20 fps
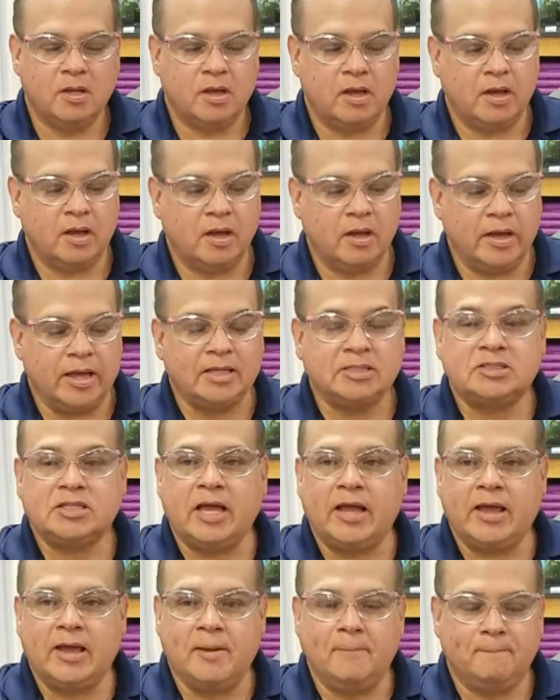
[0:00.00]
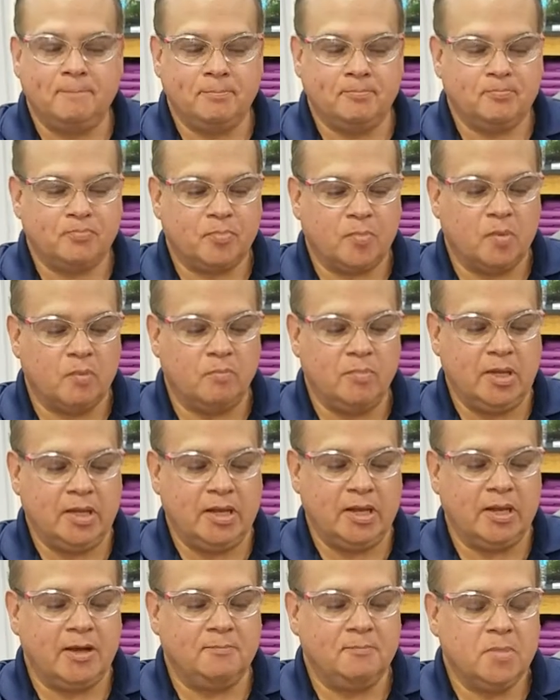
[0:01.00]
uh, SIM
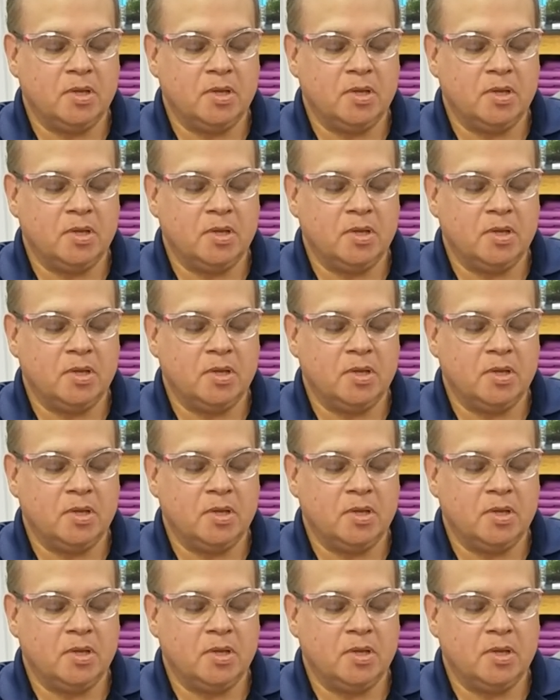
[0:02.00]
media.